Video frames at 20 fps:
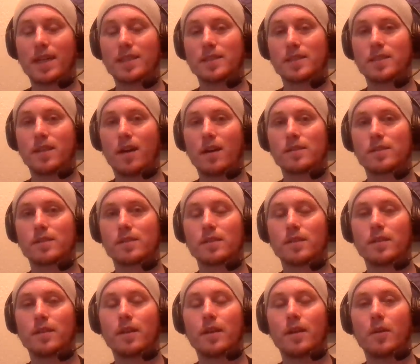That
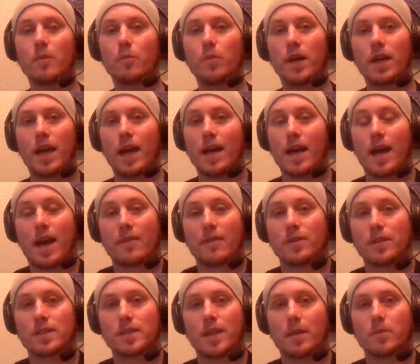sucks. But I
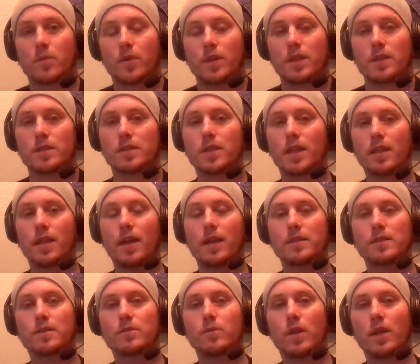have to accept what is. And
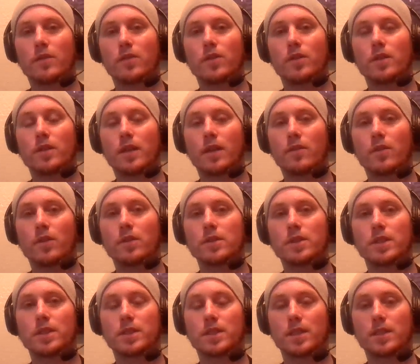that's what I've learned. I've
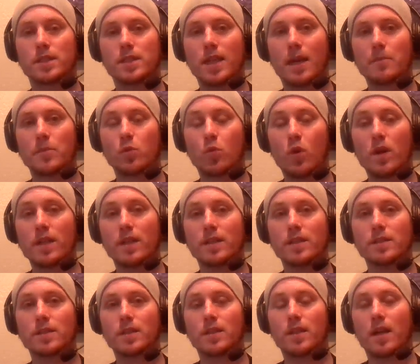learned to just accept what
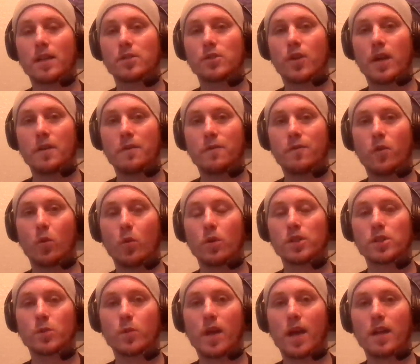is and not try to
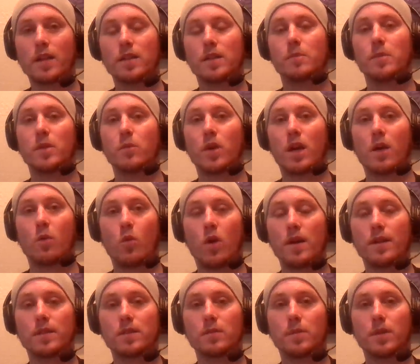force reality to be what I
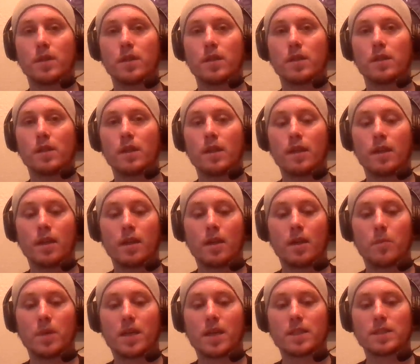want it to be.
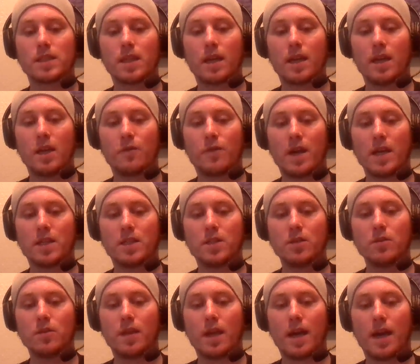Because if I
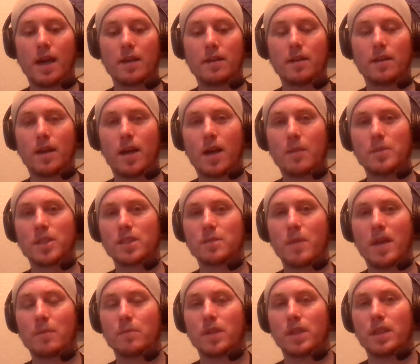do that, I'm
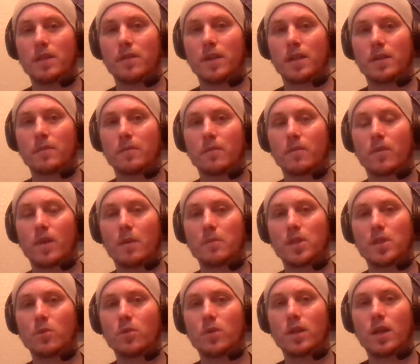just make believing. I'm
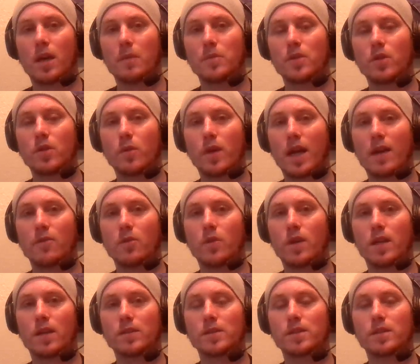doing what
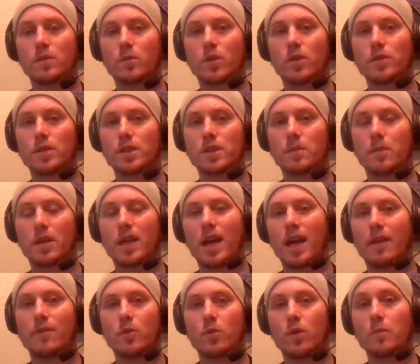everyone else in the world, just about,
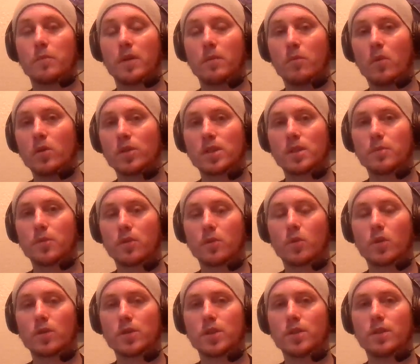not everyone, but most people in
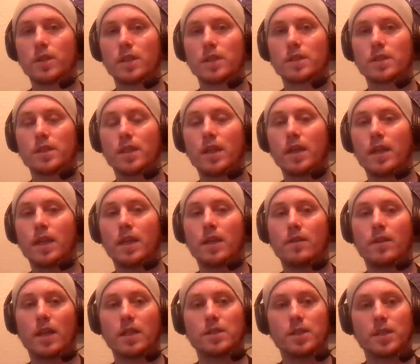the world do this.
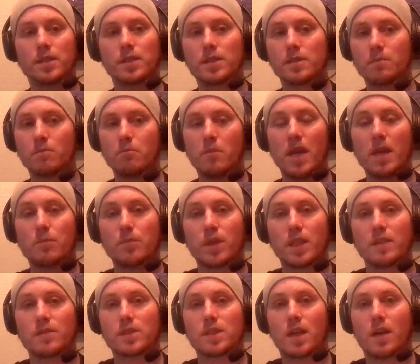They just make
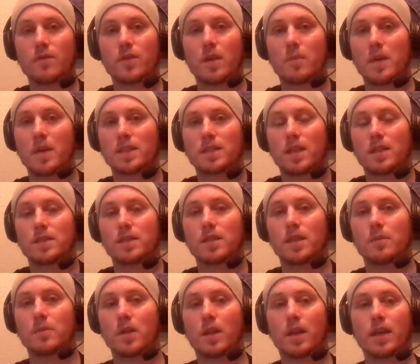believe stuff that makes sense
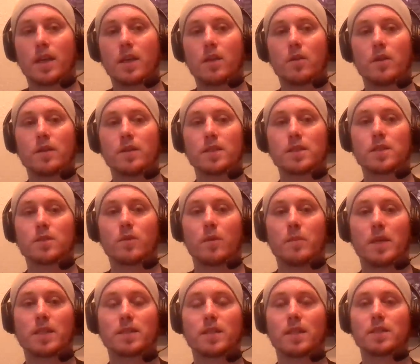to them. They're like, you know what, this is
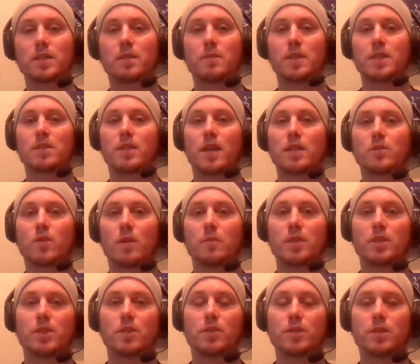what makes sense to me, so that's what I'm
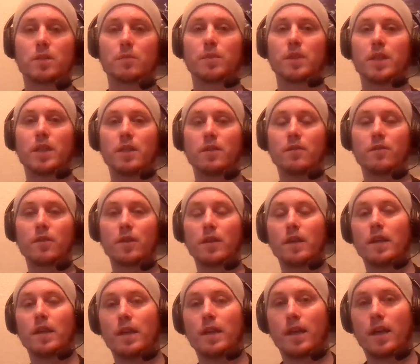going to choose to believe.
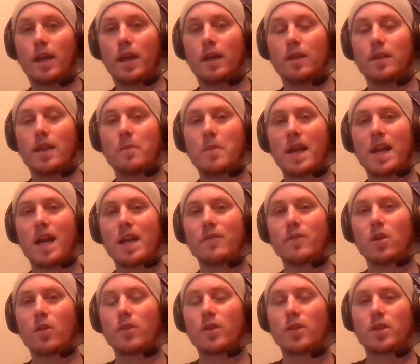And they might not
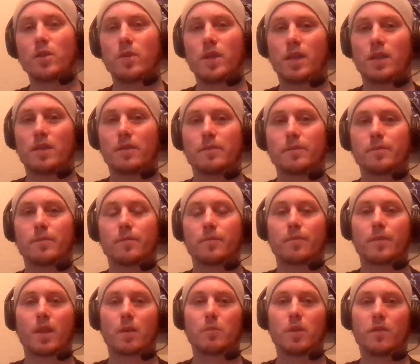even know they're doing it.
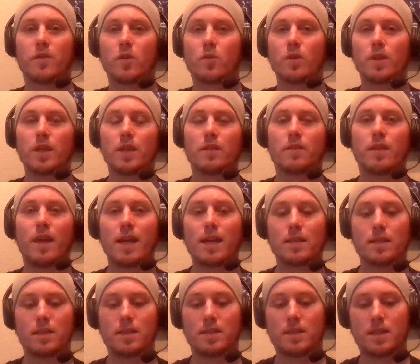But if you really
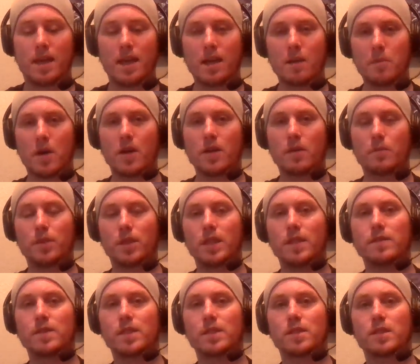think about your
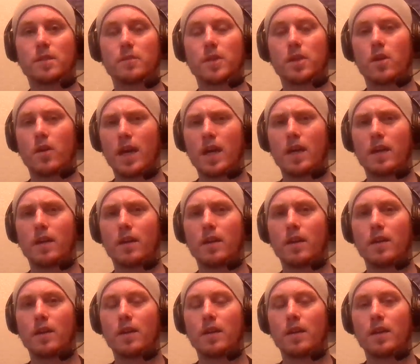belief system and go, hey,
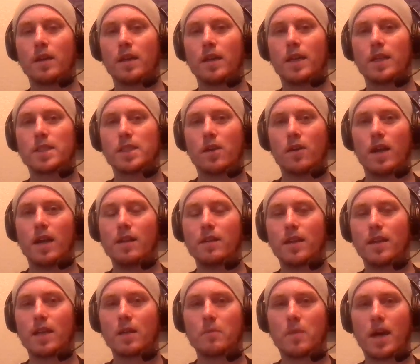is there
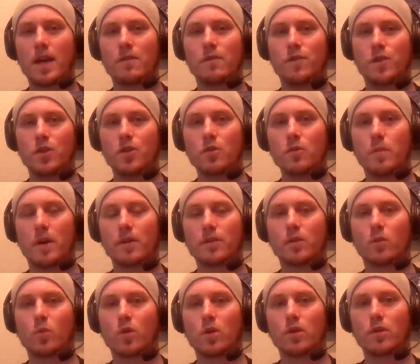anything in my view about
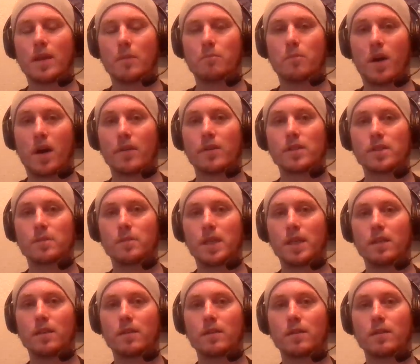the world that bothers
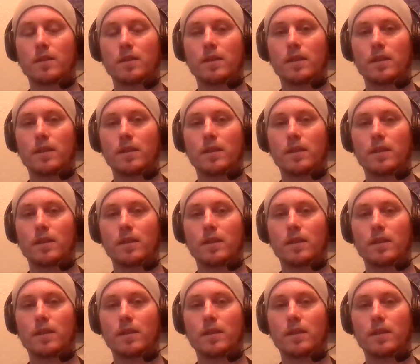me?